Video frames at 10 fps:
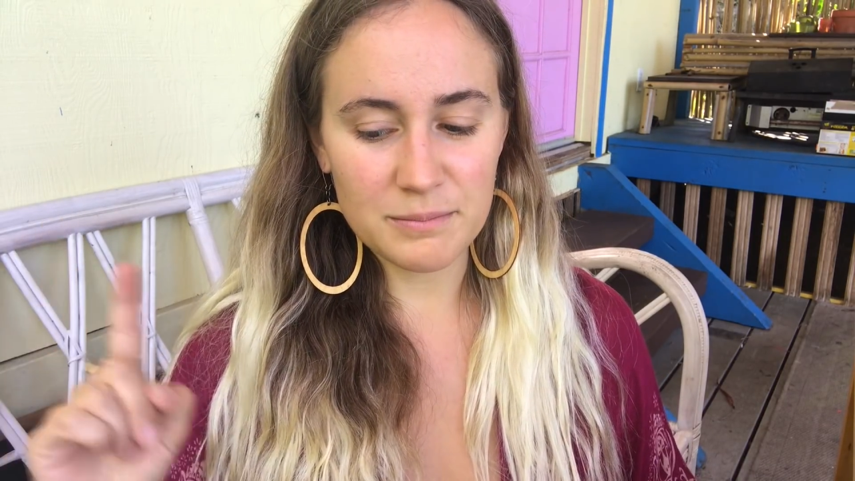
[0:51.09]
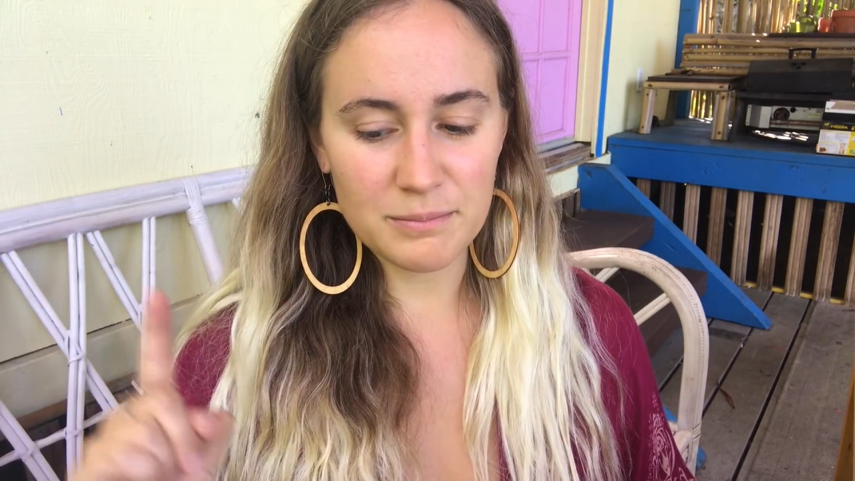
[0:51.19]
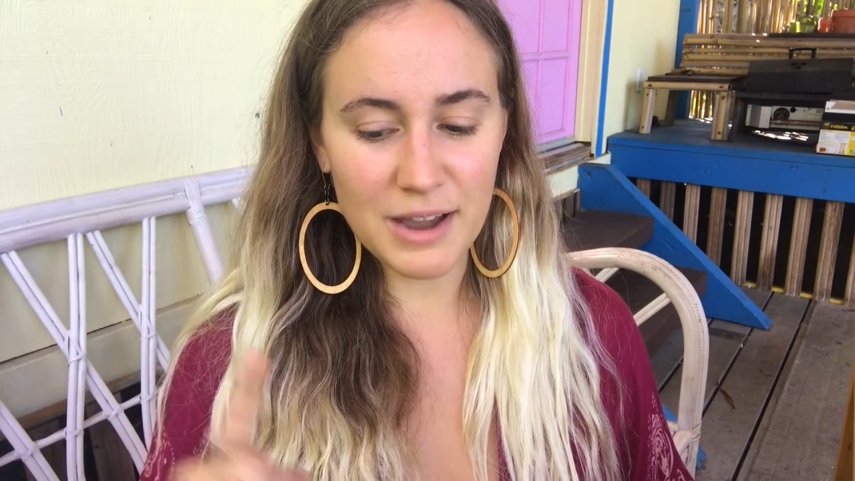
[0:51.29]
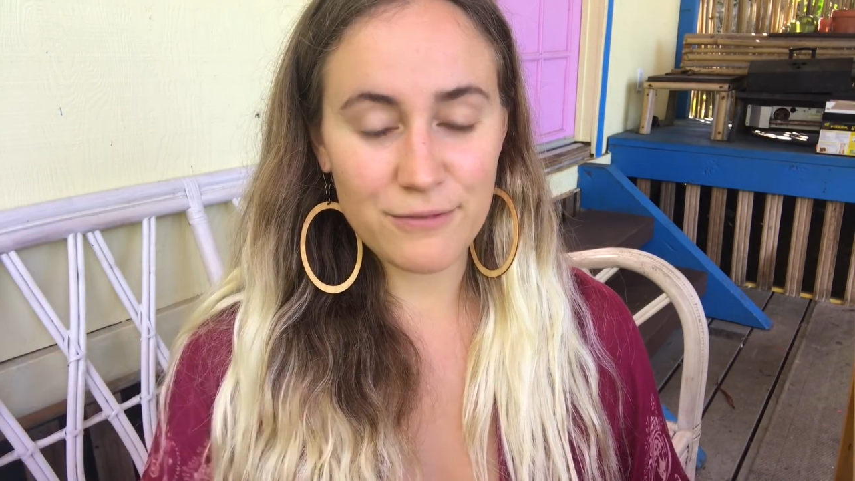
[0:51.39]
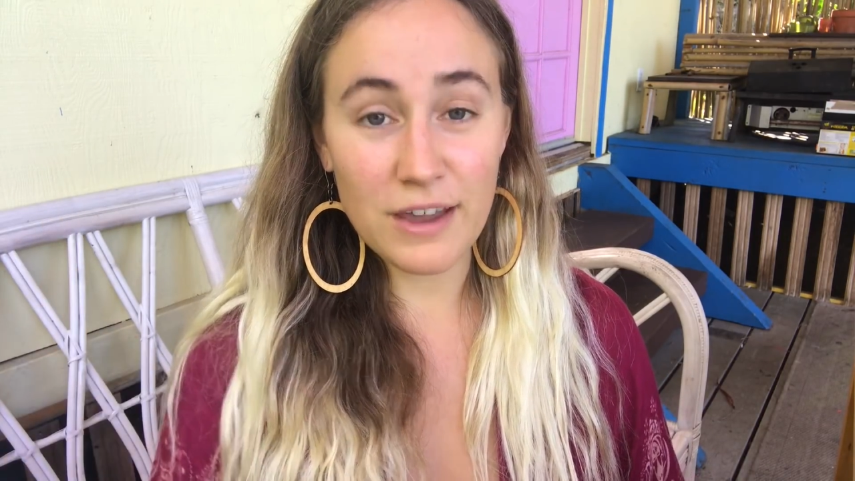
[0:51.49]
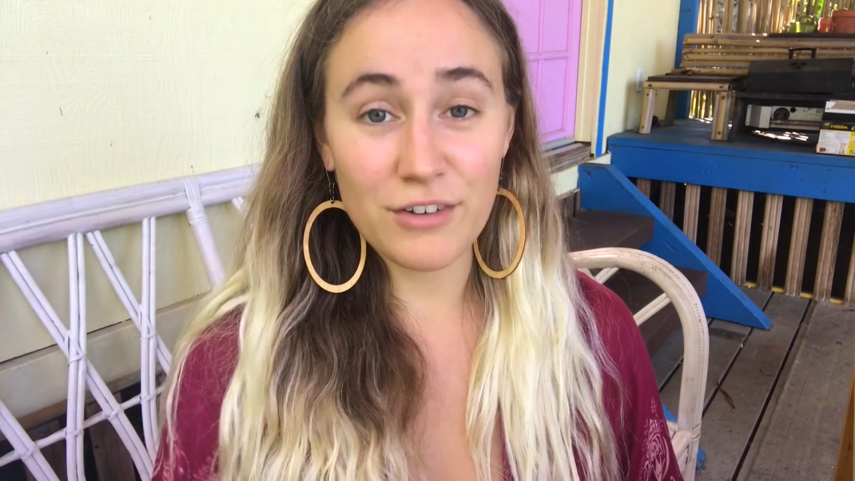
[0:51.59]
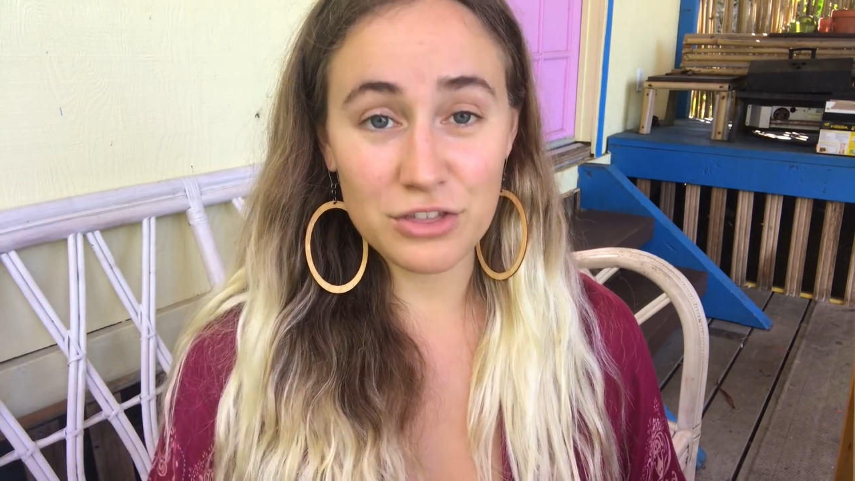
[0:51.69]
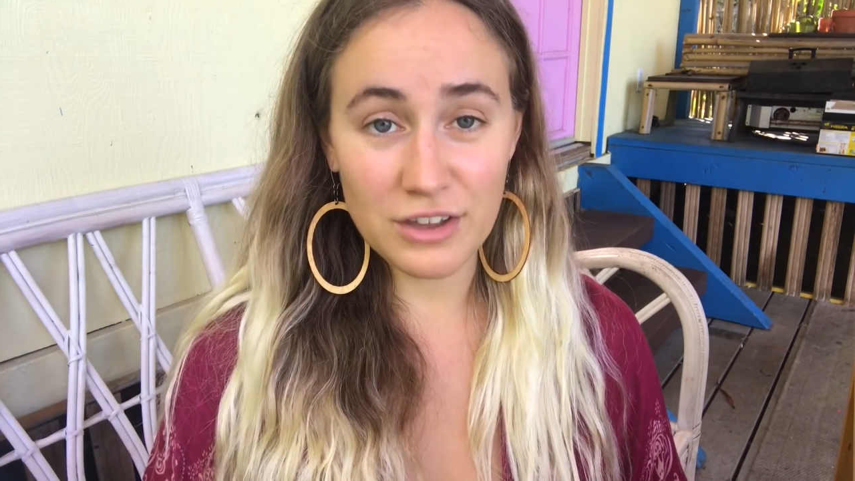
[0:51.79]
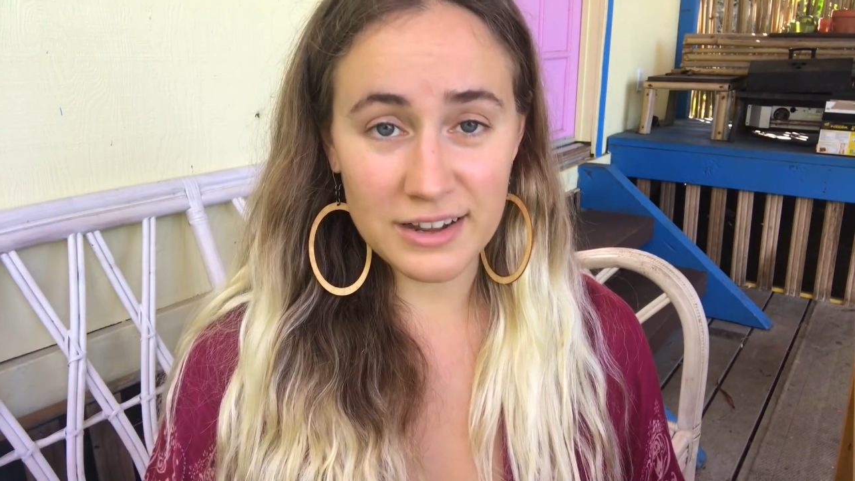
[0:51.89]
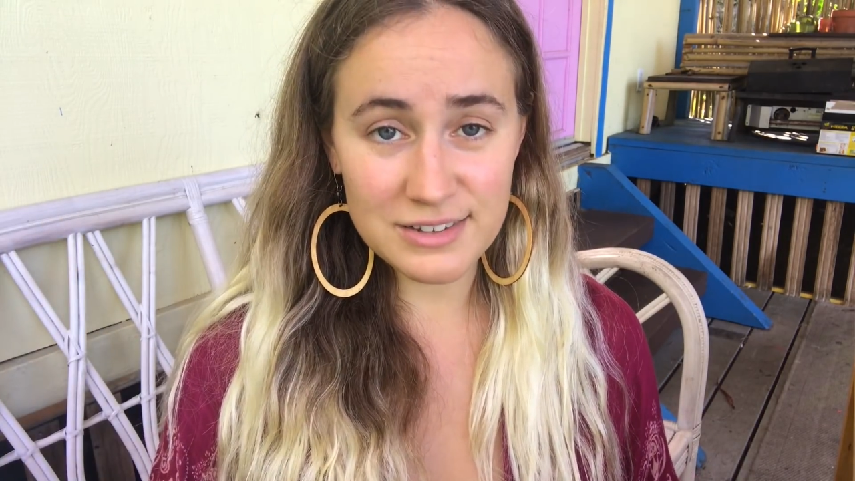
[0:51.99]
my
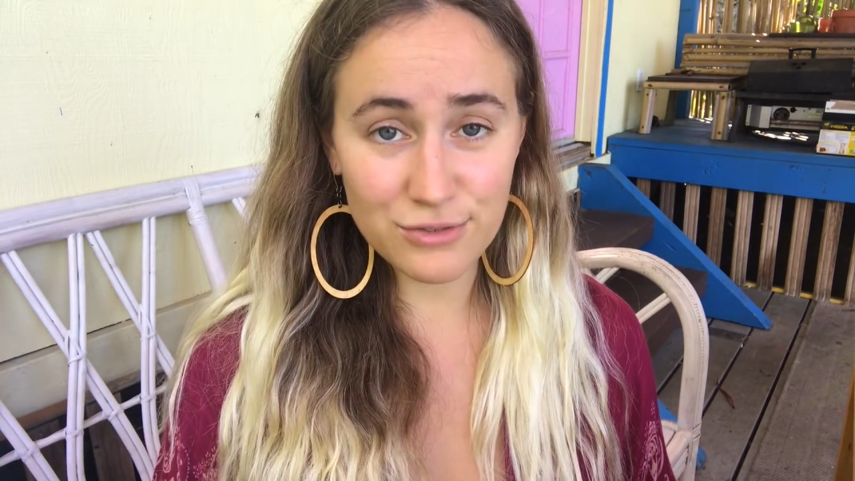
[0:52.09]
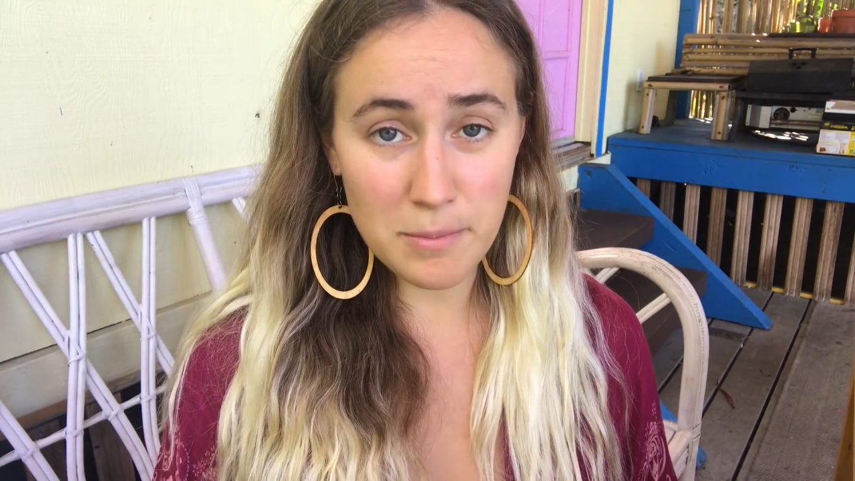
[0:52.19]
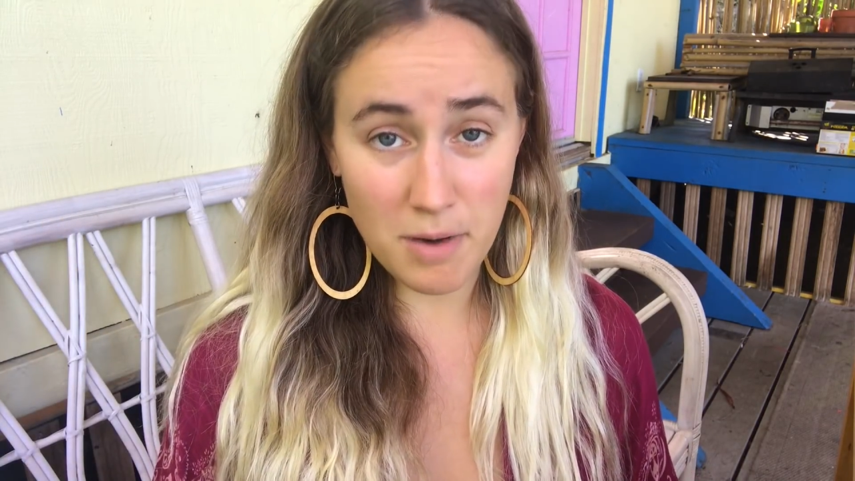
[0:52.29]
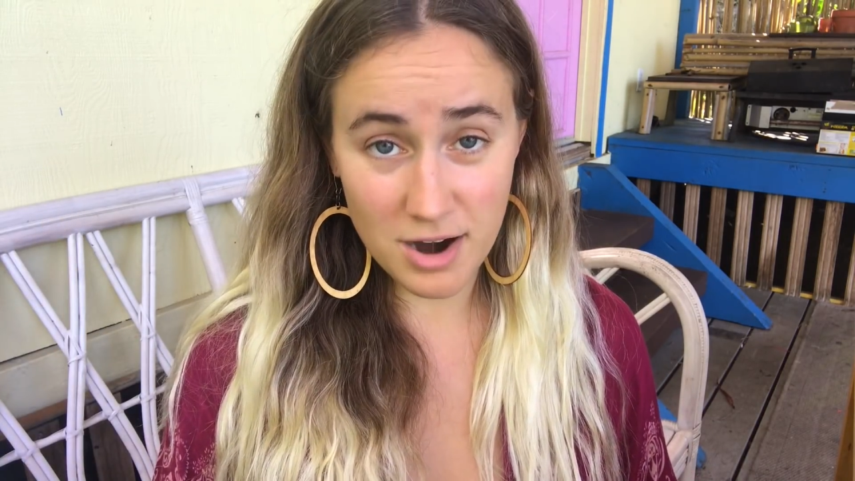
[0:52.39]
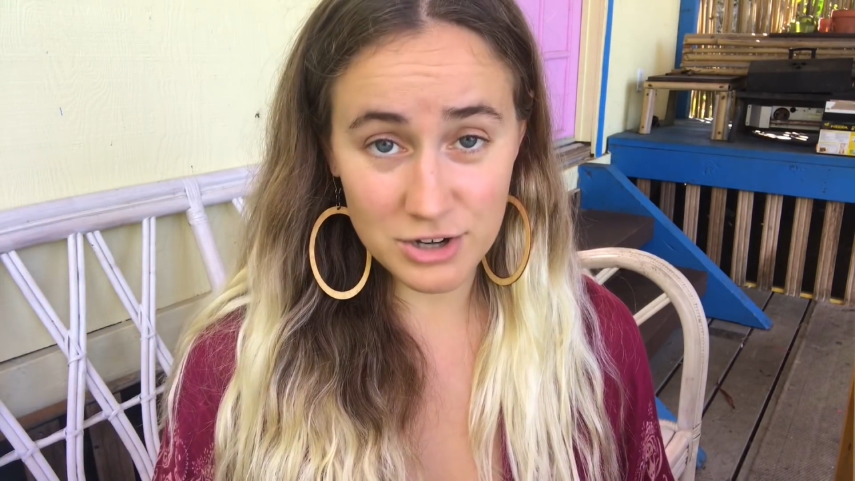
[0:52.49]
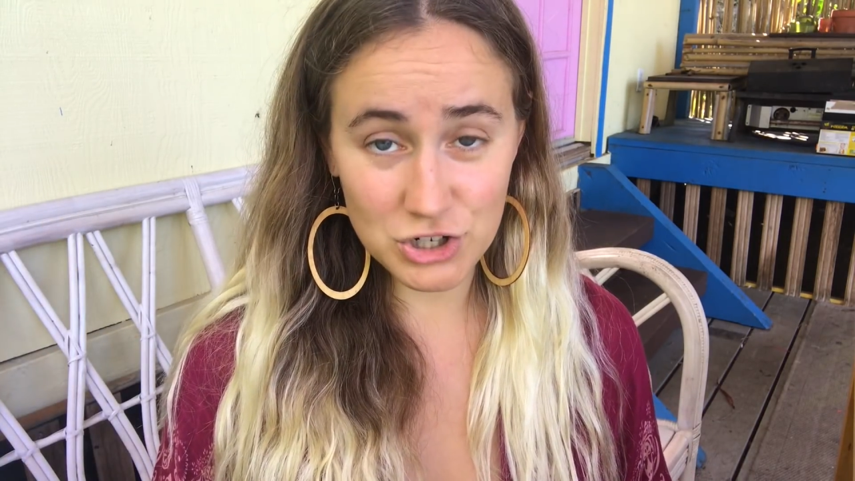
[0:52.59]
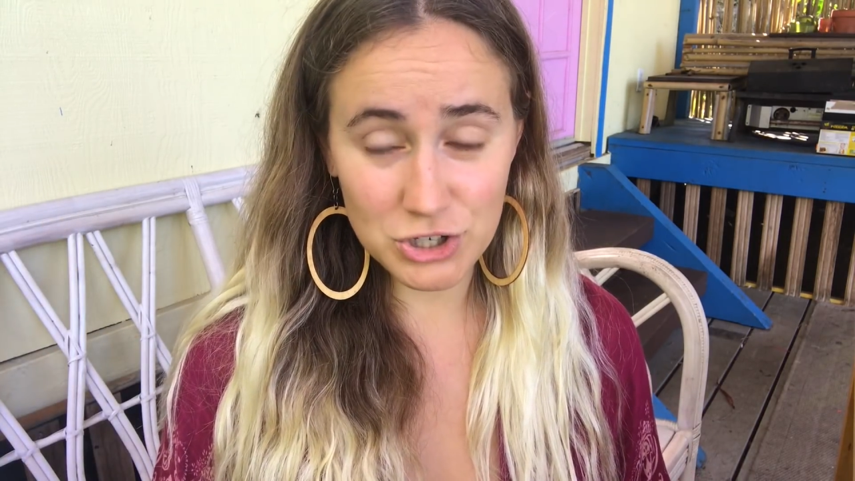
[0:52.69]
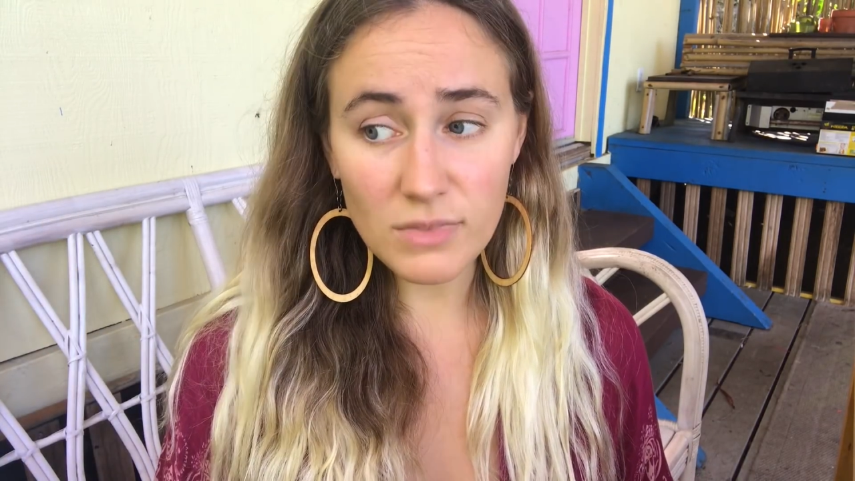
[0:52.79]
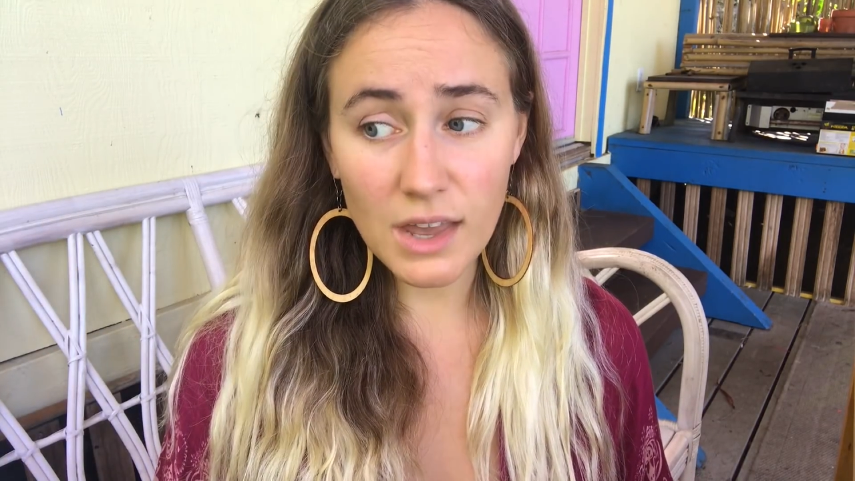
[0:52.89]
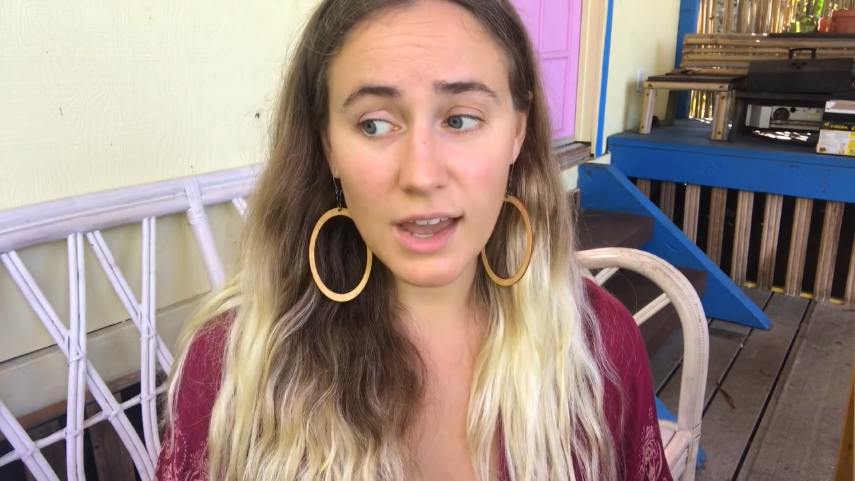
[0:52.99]
favorite things from March,